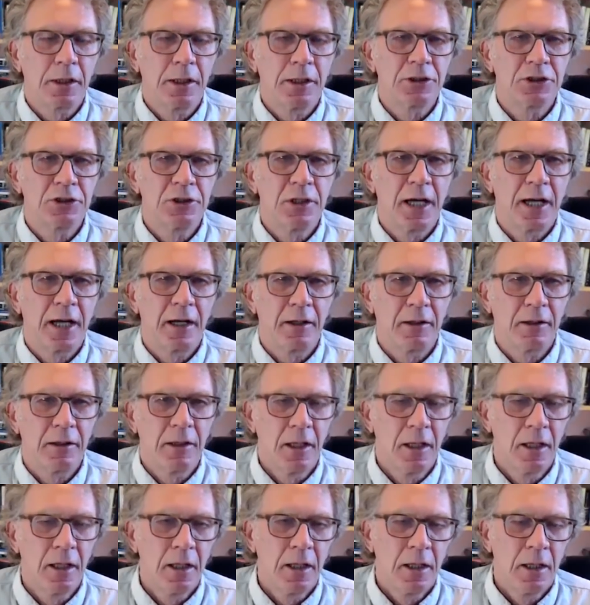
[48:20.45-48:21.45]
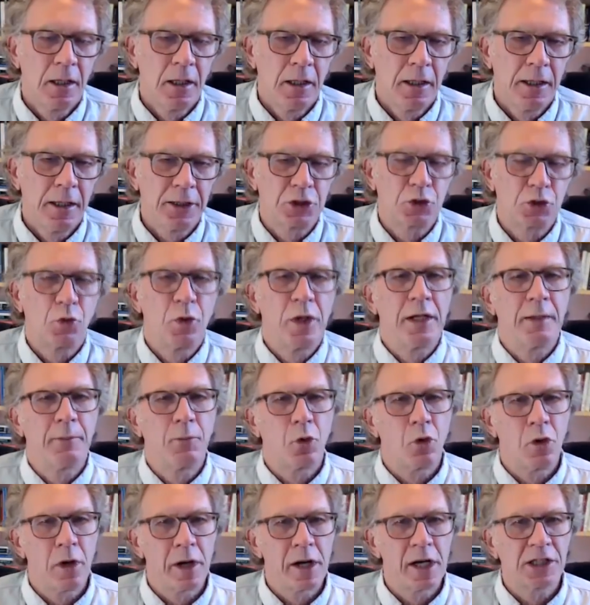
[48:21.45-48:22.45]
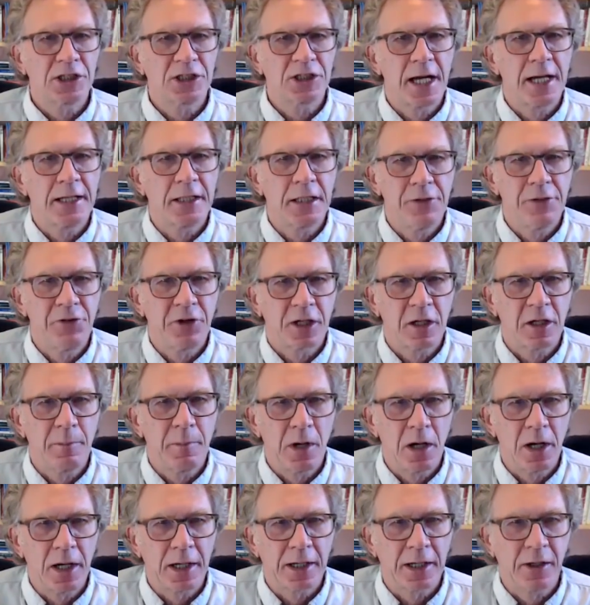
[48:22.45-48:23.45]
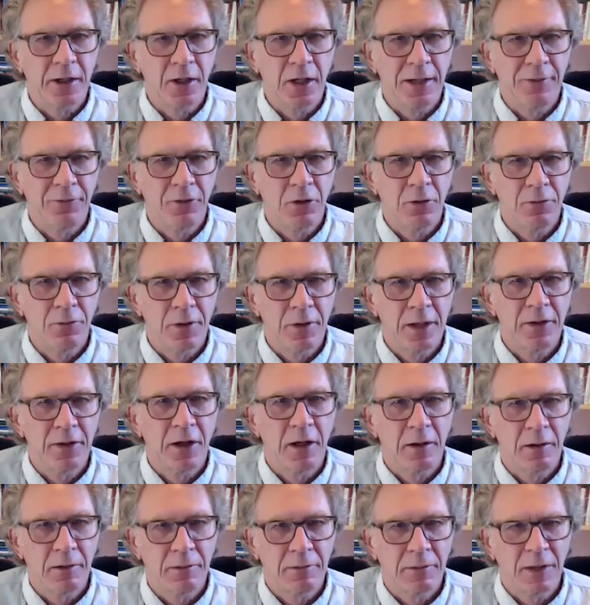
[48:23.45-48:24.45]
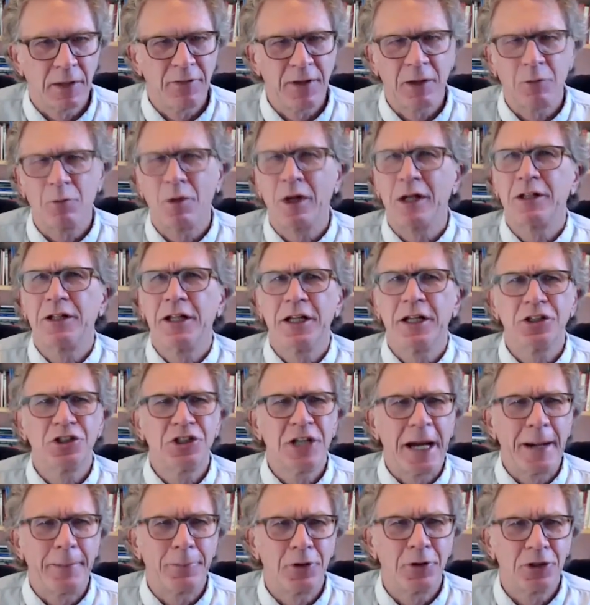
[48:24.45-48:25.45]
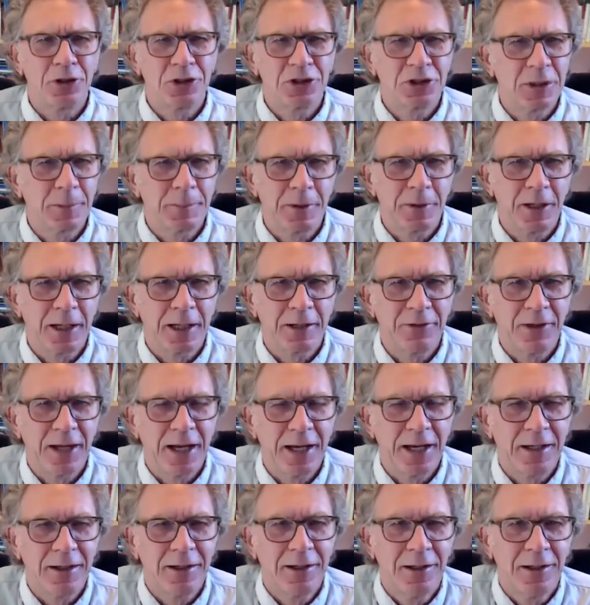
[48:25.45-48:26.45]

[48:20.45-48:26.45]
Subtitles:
It's written more at a Scientific American level, and there are, I think, 10 chapters, something like that.